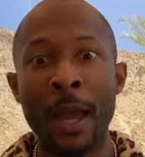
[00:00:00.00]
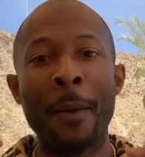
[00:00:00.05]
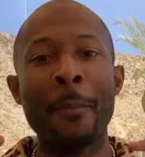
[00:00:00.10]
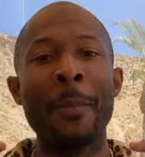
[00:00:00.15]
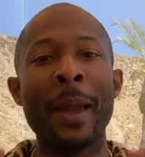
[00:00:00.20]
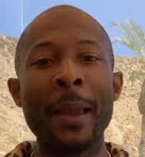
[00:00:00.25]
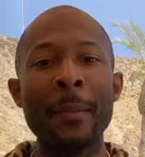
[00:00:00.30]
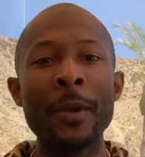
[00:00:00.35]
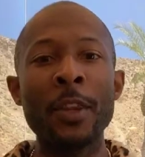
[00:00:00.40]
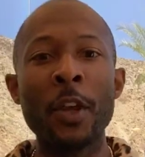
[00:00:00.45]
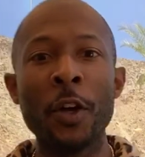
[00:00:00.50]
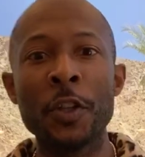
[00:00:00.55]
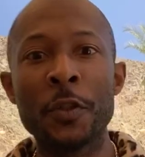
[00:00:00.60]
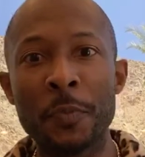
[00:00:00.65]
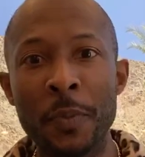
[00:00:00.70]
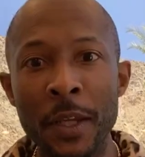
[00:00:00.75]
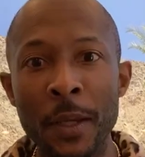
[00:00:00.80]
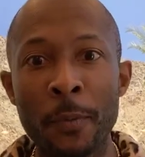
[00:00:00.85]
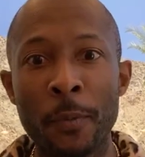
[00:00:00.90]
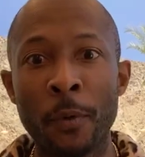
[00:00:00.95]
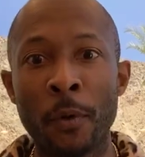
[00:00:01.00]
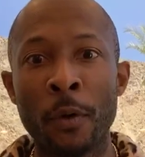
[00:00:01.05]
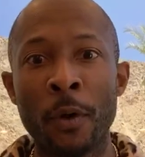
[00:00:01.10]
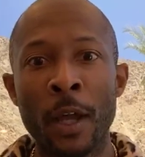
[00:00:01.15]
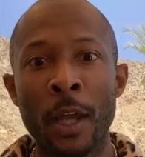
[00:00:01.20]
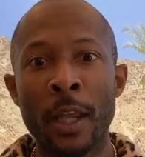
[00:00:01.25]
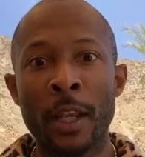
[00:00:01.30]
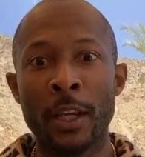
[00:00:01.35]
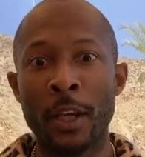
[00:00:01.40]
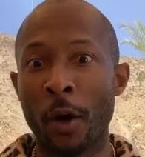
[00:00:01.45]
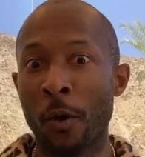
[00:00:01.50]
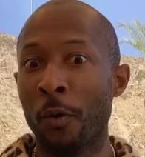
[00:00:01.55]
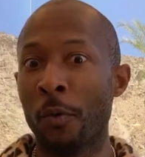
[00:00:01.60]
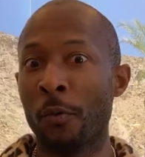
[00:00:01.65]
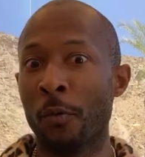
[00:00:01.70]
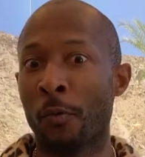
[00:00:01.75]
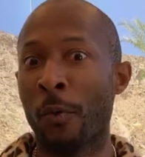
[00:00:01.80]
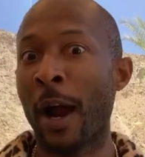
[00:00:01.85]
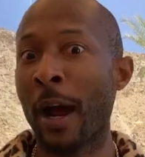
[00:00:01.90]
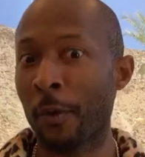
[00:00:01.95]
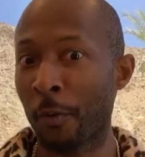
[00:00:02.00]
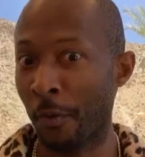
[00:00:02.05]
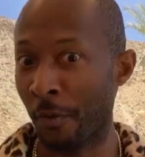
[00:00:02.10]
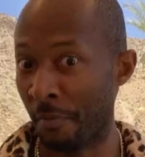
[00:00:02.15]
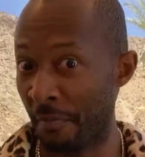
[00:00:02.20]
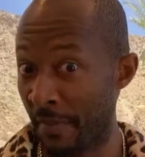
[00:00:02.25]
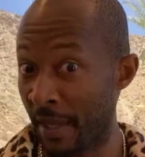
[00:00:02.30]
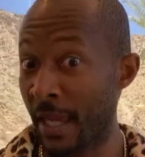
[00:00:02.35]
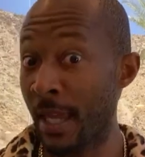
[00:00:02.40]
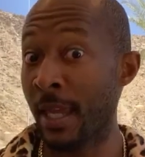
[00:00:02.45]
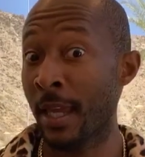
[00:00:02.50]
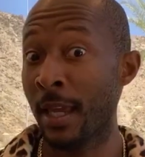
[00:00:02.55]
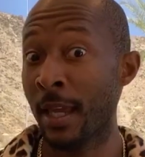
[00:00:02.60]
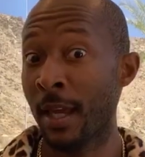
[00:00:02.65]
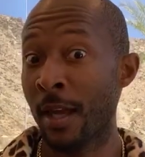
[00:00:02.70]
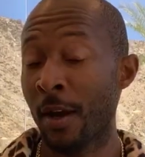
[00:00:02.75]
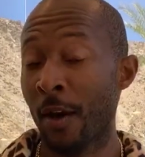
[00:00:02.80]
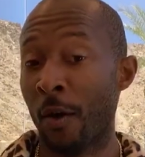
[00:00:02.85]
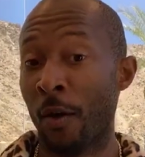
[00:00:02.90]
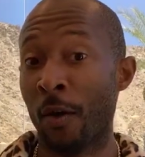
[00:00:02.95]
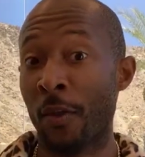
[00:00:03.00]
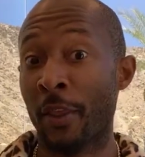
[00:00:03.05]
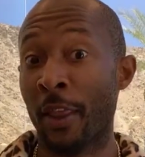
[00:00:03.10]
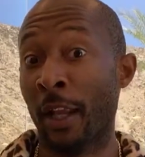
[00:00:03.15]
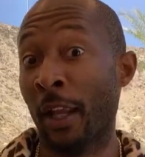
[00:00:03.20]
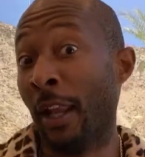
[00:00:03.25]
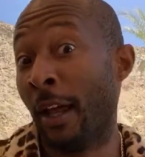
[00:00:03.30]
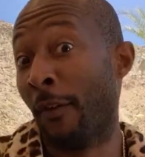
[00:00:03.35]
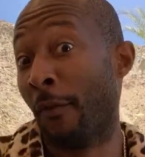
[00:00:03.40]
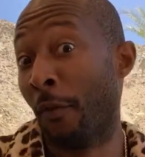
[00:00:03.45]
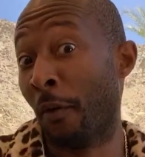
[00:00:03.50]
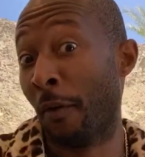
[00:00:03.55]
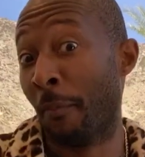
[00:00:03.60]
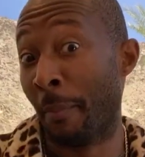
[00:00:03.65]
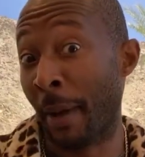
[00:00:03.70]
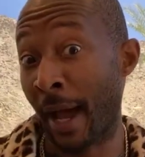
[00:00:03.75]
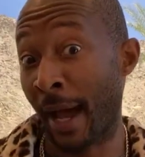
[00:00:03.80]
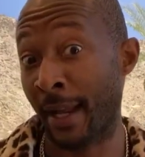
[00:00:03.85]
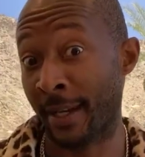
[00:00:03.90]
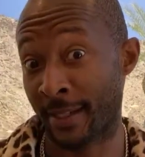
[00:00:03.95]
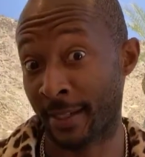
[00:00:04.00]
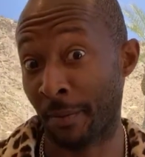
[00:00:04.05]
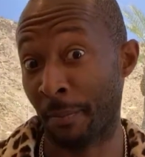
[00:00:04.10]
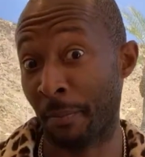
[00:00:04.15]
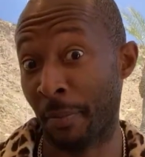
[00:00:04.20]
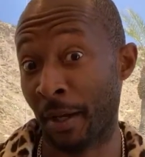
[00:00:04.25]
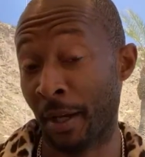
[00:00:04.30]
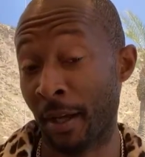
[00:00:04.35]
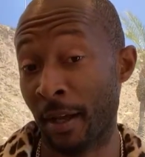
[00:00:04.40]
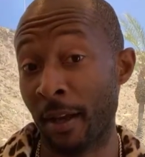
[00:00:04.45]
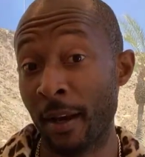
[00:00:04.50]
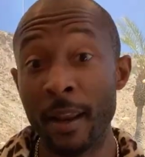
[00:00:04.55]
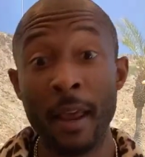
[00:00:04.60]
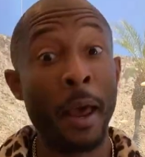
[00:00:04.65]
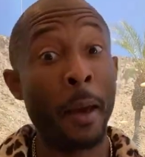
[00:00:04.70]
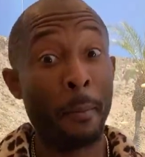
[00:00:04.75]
maybe those people don't rock with me on the level of buying some bud.